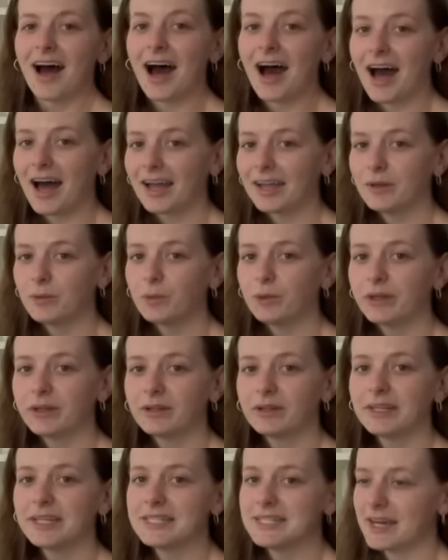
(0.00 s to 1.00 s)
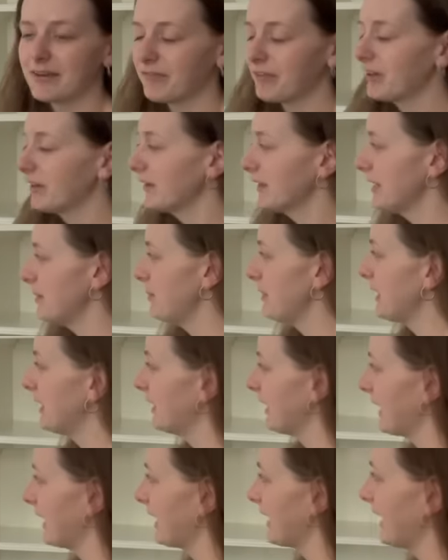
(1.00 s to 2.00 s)
I will definitely be
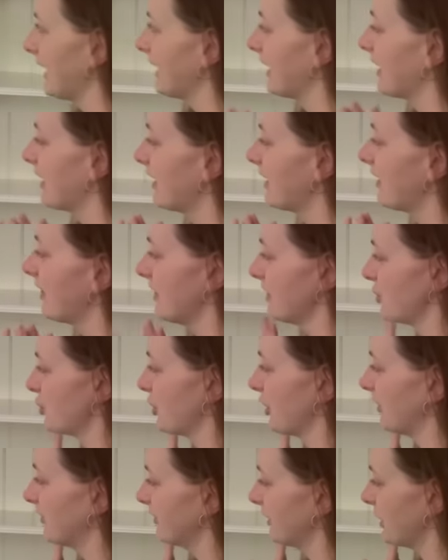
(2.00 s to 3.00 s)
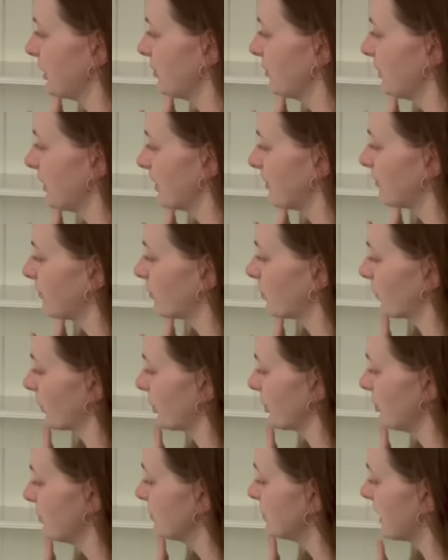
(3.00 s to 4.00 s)
linking the shelving unit for
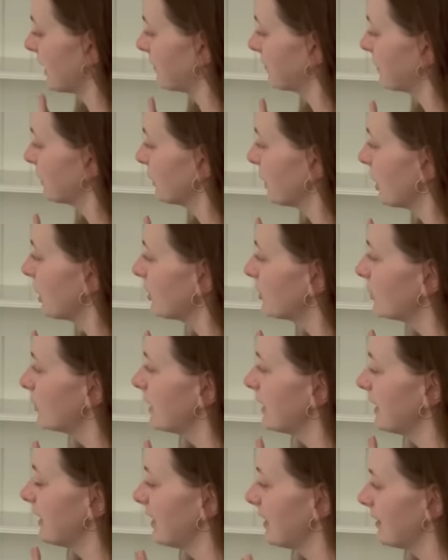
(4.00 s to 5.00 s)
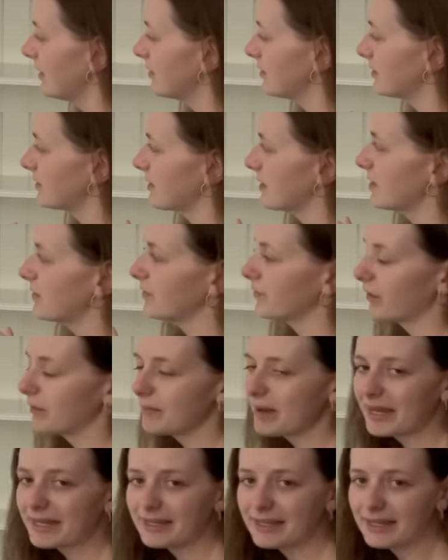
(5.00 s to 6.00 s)
you down below. It is from
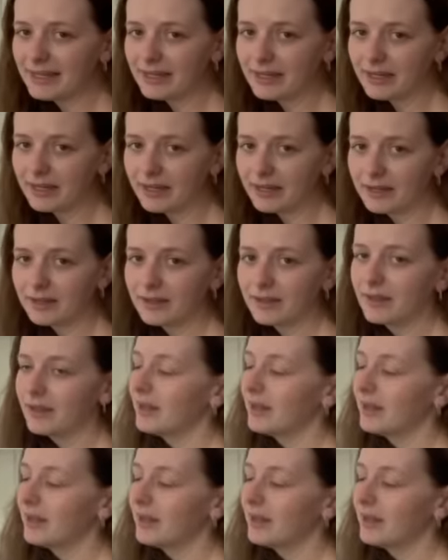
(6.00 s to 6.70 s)
Ikea.